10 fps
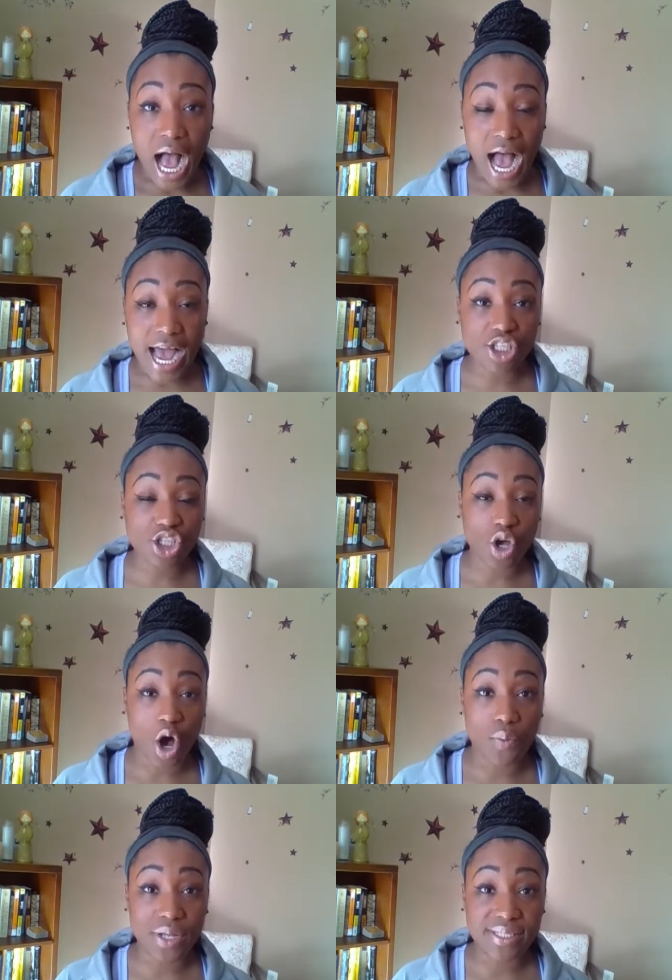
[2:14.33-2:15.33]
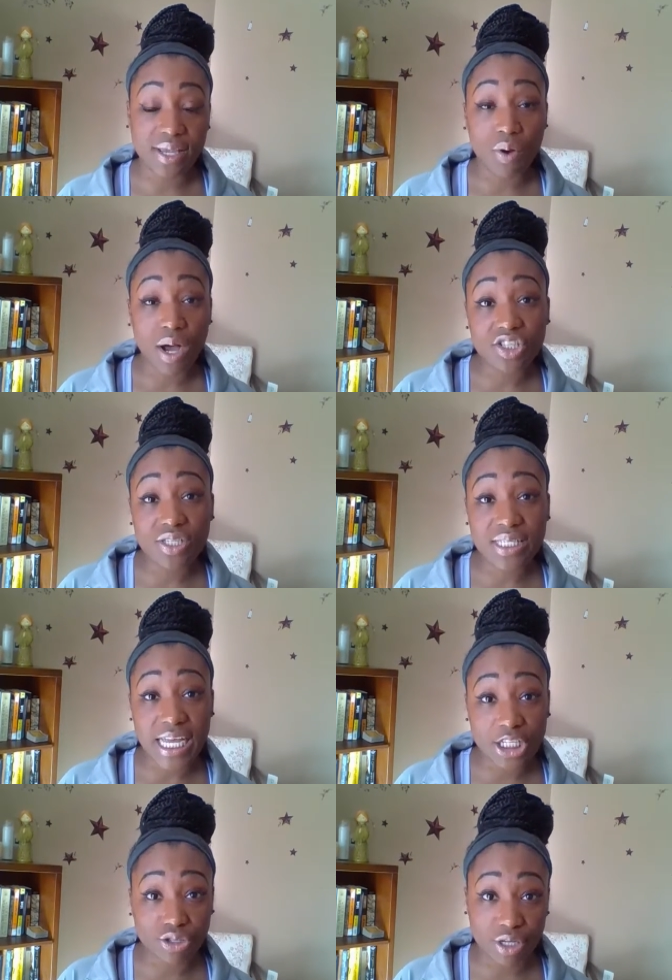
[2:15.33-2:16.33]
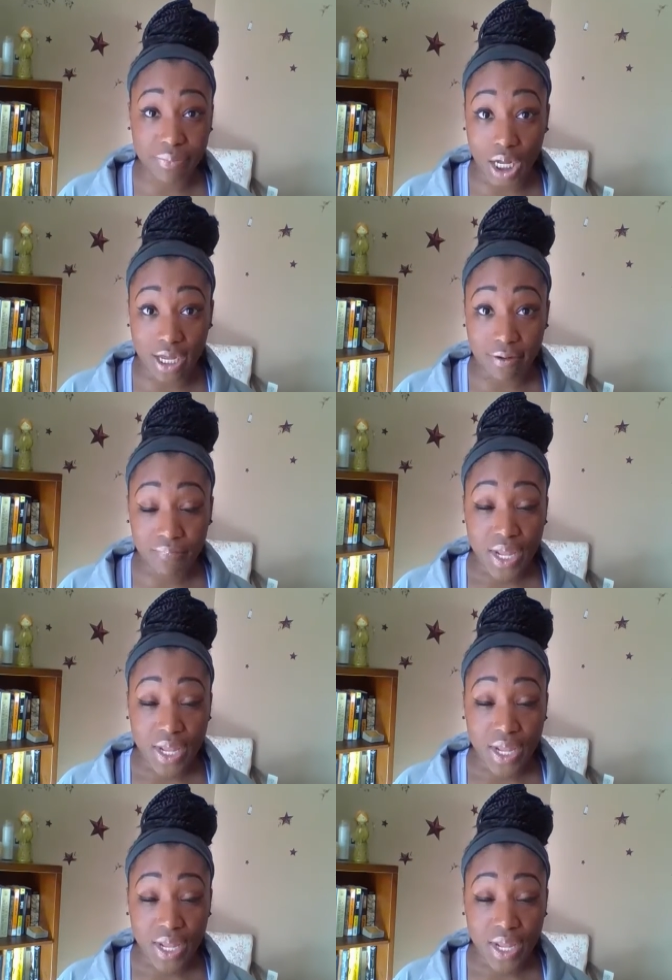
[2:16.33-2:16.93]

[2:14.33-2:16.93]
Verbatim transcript: I just always said, well, I just daydream a lot.